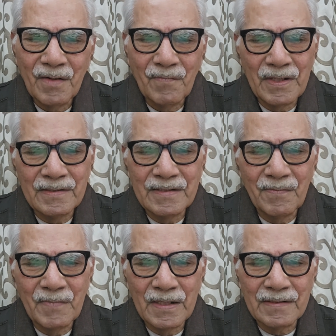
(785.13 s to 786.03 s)
please give
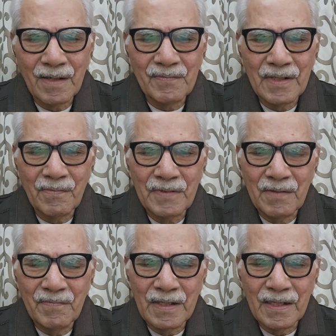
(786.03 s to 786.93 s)
me a thumbs up,
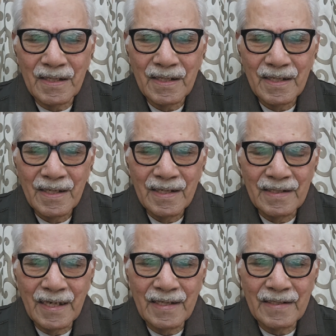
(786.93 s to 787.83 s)
give me a
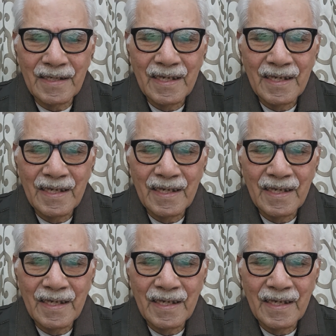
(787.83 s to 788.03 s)
like,